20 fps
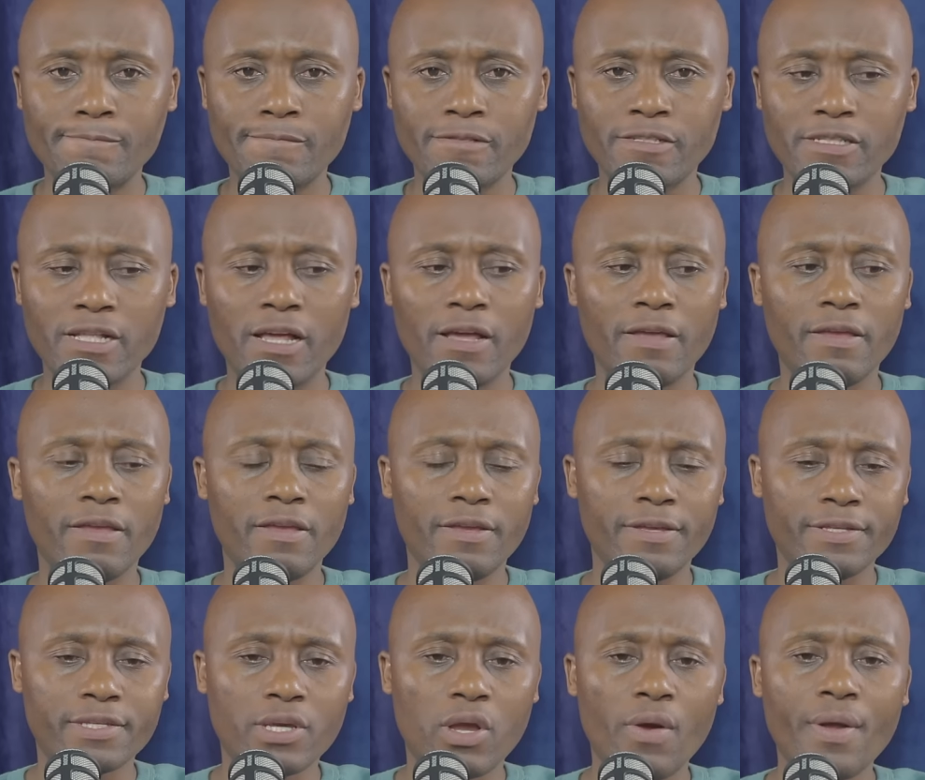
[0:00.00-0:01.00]
uh, he is
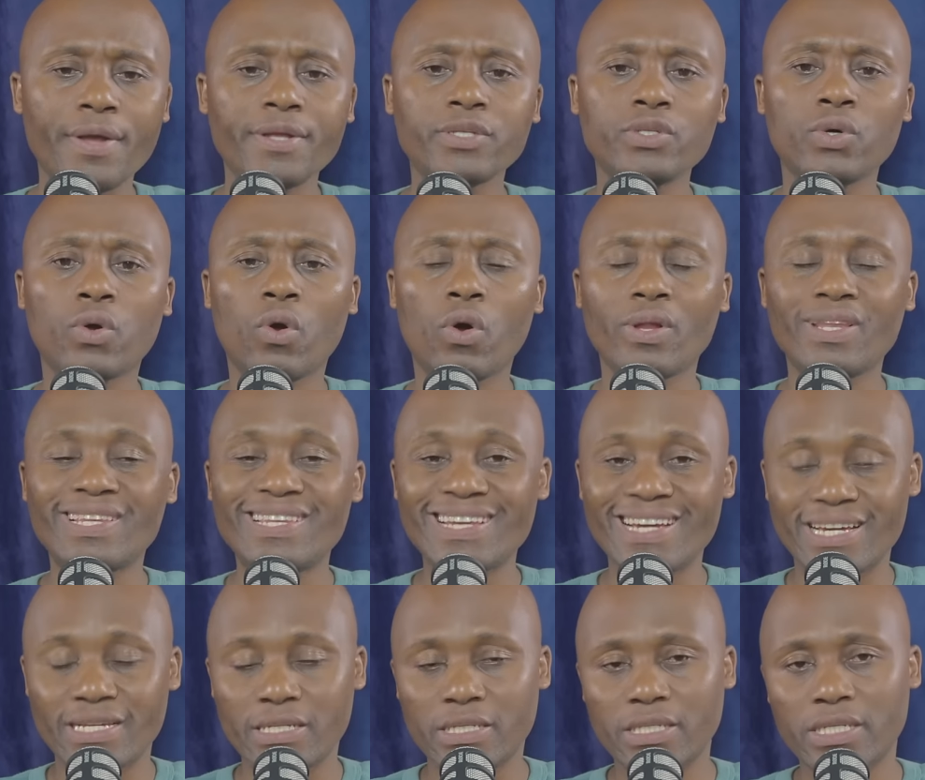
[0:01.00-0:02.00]
going to
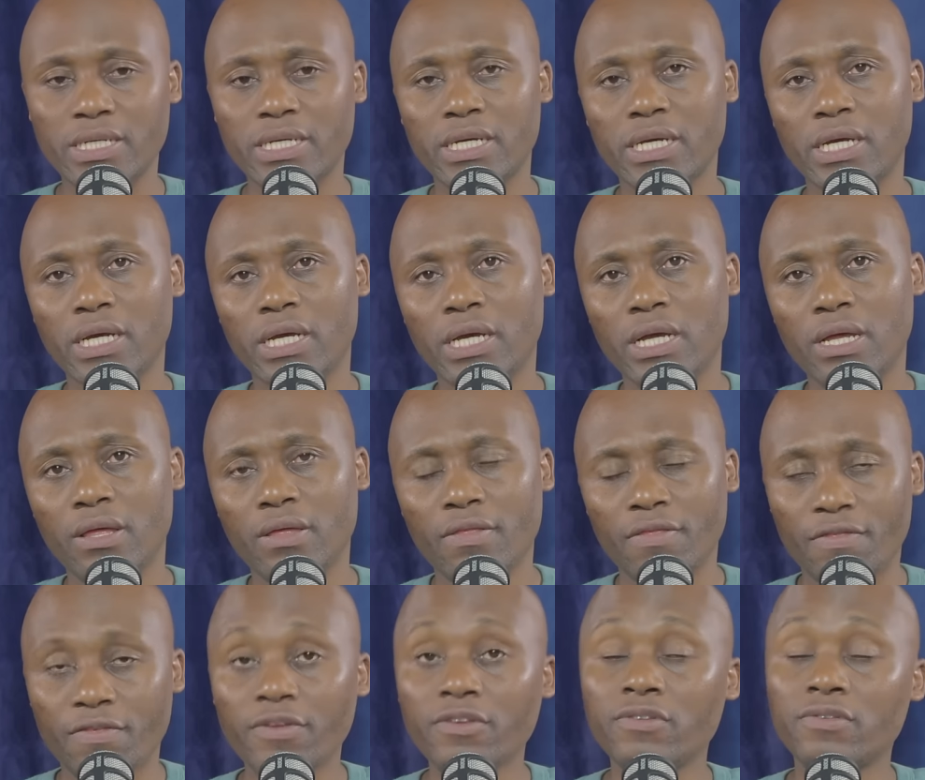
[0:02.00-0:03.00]
contest
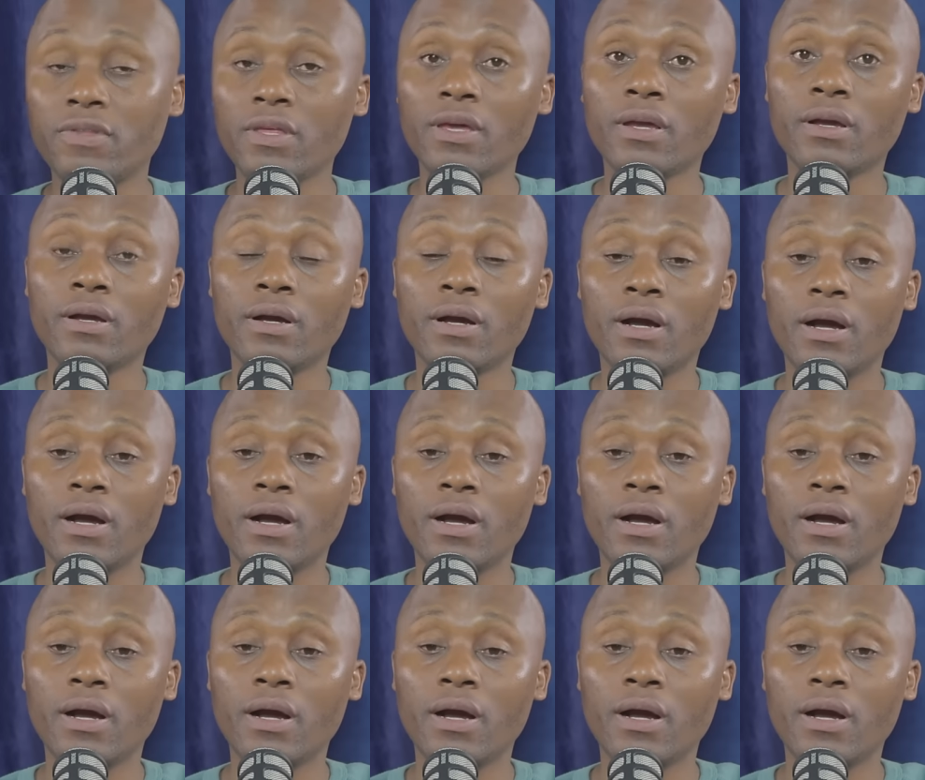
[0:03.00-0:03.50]
this thing